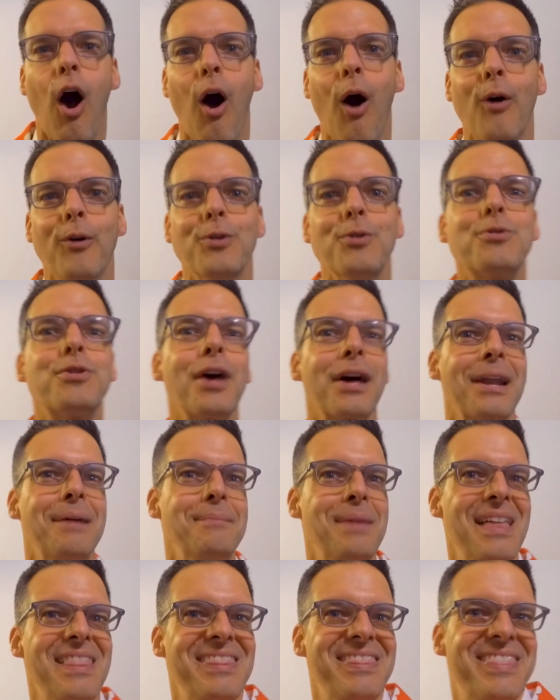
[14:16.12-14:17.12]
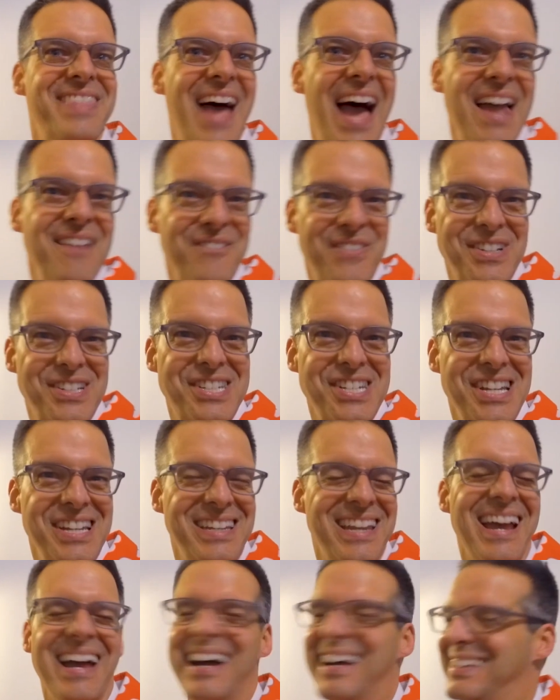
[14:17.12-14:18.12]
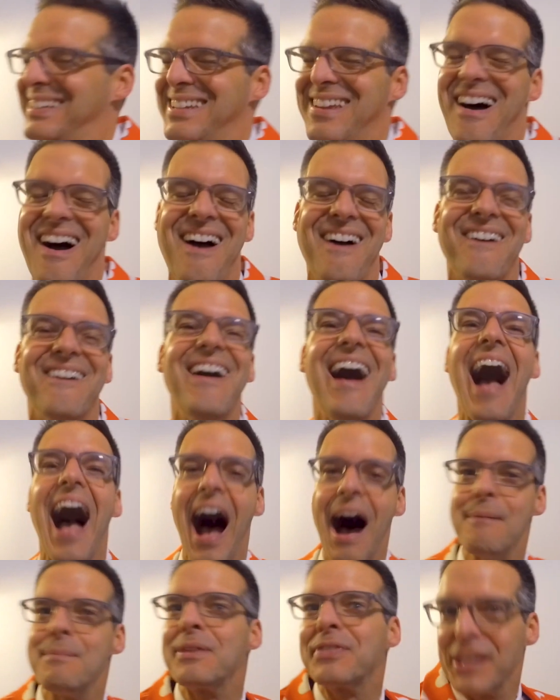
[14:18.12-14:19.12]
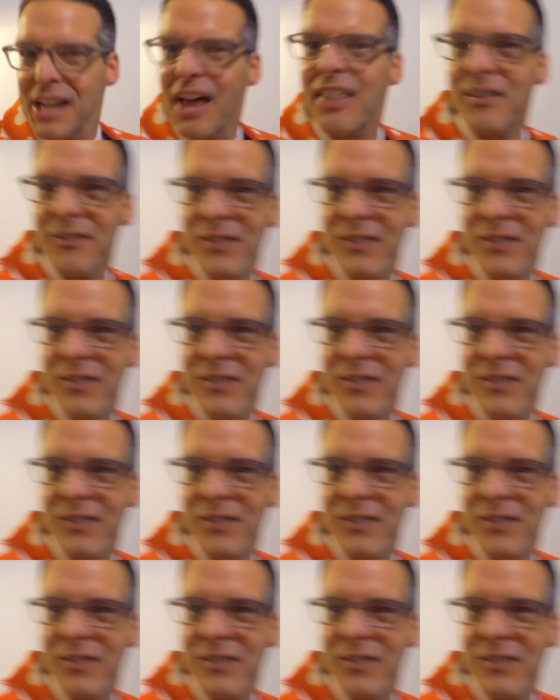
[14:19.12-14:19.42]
Oh, you thought I meant that Virginia. No, I meant the other